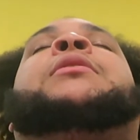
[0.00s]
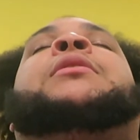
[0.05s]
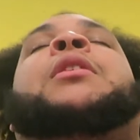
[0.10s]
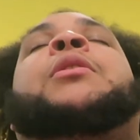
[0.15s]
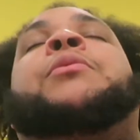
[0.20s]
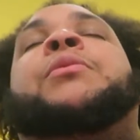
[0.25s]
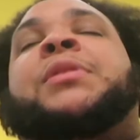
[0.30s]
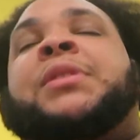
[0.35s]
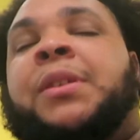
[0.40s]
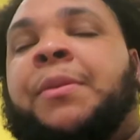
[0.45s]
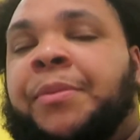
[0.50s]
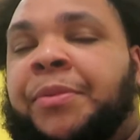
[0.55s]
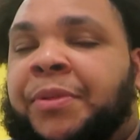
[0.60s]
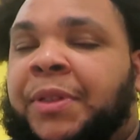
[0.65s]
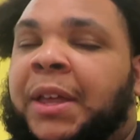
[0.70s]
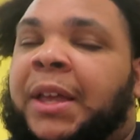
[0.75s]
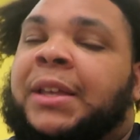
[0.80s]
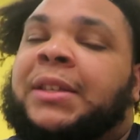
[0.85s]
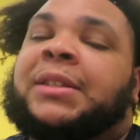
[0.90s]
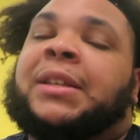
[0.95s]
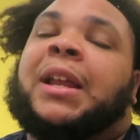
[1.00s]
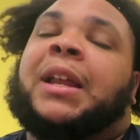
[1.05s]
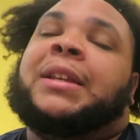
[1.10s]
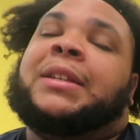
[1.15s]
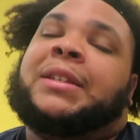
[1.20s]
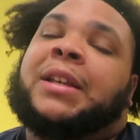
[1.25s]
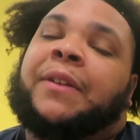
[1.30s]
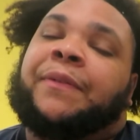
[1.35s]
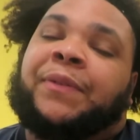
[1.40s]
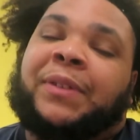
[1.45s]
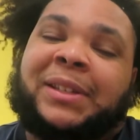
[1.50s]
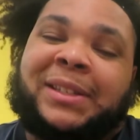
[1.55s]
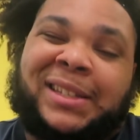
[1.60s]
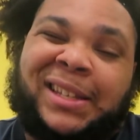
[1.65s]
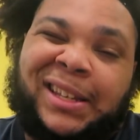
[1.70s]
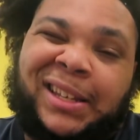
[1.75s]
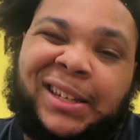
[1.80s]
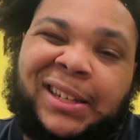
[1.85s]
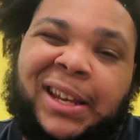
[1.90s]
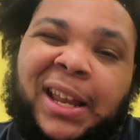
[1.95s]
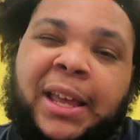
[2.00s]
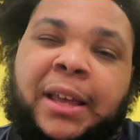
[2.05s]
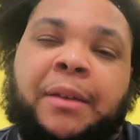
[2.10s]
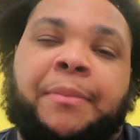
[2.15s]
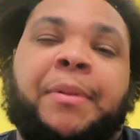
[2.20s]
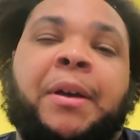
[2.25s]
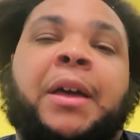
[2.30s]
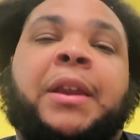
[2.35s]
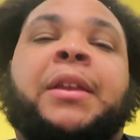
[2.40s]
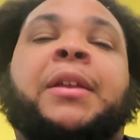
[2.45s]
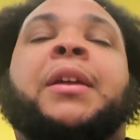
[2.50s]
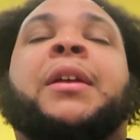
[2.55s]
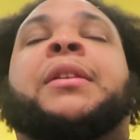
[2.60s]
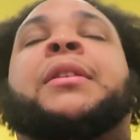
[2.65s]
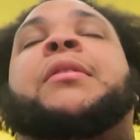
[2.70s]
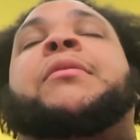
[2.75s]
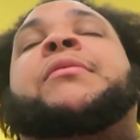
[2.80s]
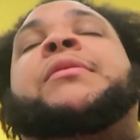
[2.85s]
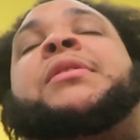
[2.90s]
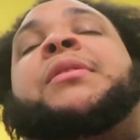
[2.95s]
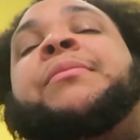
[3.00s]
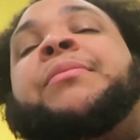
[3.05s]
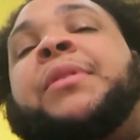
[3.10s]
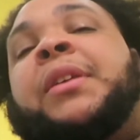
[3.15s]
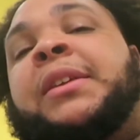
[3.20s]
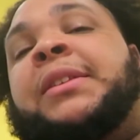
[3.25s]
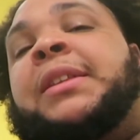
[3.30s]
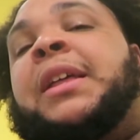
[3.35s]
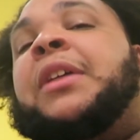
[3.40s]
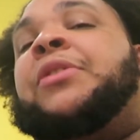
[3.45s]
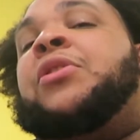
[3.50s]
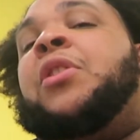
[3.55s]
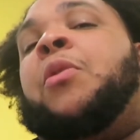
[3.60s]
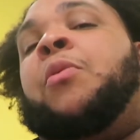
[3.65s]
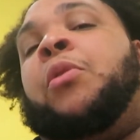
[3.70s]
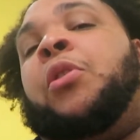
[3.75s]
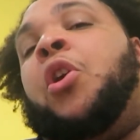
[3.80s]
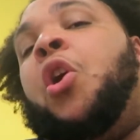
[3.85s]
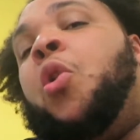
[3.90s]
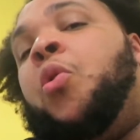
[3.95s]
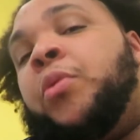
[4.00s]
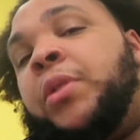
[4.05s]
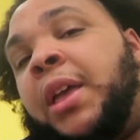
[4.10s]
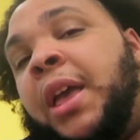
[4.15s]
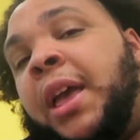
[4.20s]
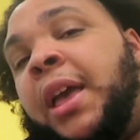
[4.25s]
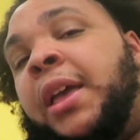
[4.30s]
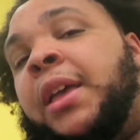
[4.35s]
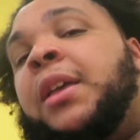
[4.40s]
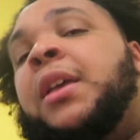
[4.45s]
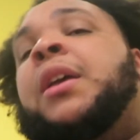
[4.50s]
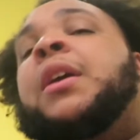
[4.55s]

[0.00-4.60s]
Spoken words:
There were some things that I definitely didn't like about it, and there were some things that I thought were okay,